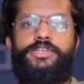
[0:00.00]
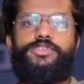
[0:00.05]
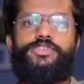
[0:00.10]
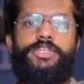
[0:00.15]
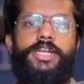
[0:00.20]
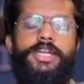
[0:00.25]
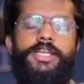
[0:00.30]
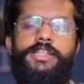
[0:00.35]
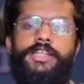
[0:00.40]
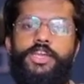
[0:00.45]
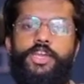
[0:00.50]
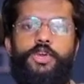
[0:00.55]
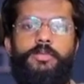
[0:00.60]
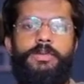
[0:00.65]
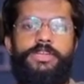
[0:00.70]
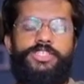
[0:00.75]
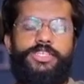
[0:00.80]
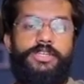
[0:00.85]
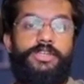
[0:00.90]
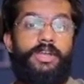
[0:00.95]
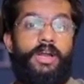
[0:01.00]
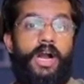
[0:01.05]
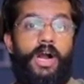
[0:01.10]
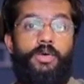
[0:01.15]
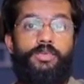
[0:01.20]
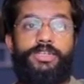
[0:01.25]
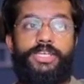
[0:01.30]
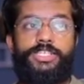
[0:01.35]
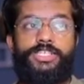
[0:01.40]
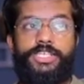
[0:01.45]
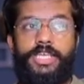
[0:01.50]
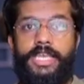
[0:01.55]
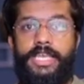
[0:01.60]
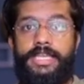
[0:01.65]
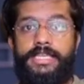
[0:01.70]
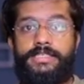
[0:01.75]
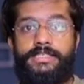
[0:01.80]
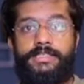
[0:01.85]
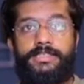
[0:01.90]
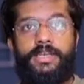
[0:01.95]
to study the human genetic, how the
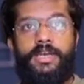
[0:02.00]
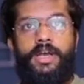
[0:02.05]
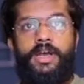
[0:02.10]
genes,